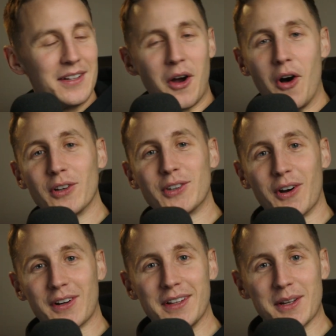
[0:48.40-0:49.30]
All
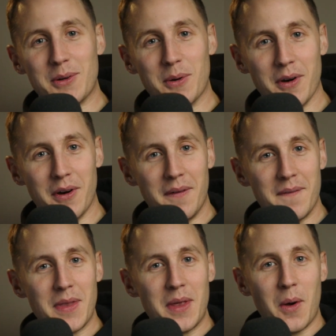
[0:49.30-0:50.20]
dark in the corner,
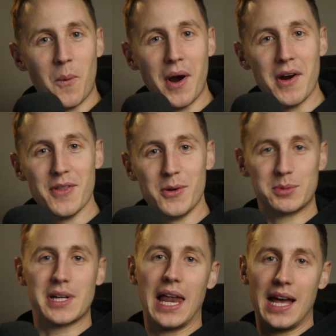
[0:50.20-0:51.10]
wearing those
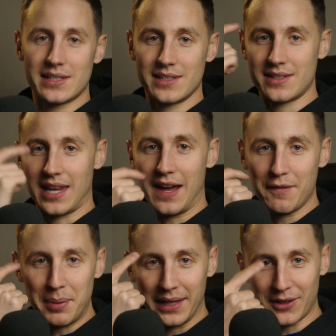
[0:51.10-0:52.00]
glasses that have
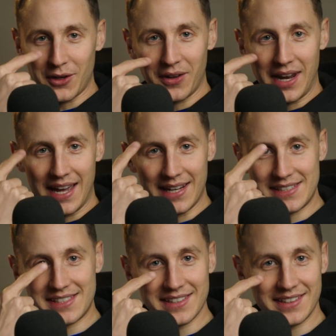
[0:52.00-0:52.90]
painted on
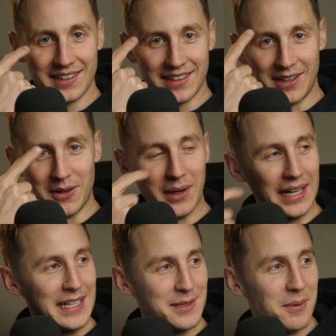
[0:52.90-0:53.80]
eyes. You know, like
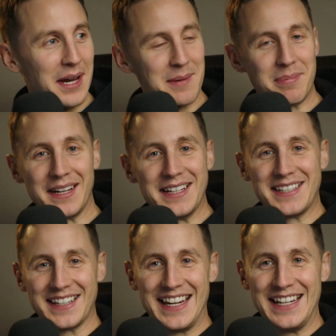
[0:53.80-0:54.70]
he's awake, but
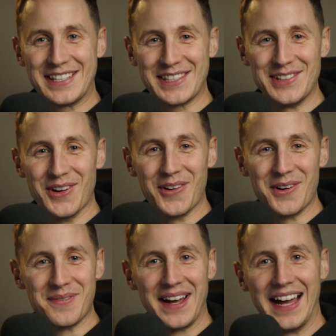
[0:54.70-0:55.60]
he's
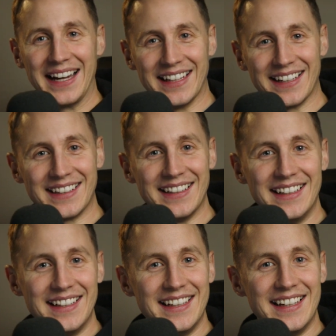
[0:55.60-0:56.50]
snoring behind it.
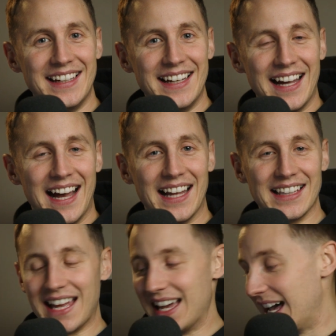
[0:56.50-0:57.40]

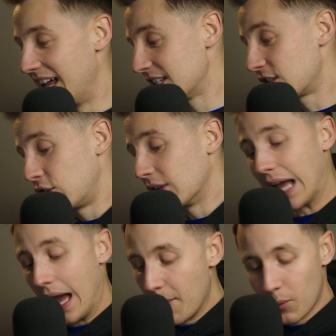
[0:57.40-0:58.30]
And it's a good
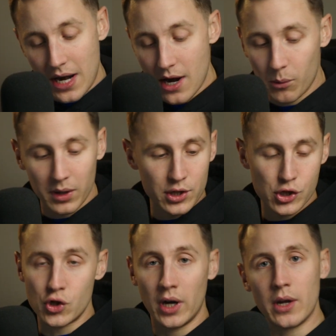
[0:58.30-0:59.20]
time. We're here, we're in the
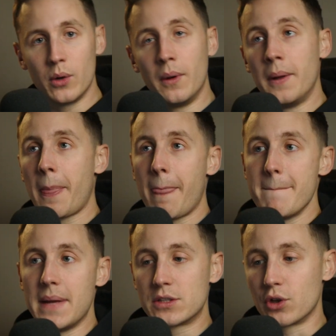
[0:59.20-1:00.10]
studio.
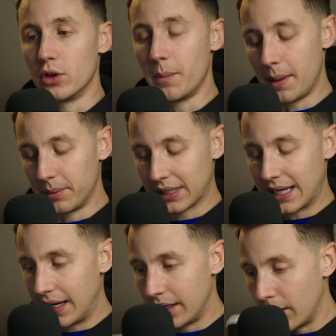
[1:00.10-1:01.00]
It's good to be able to
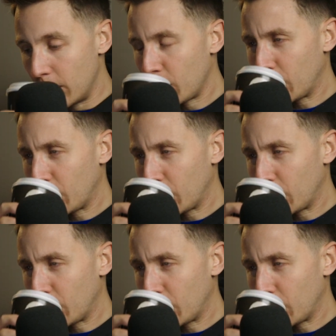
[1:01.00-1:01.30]
kind of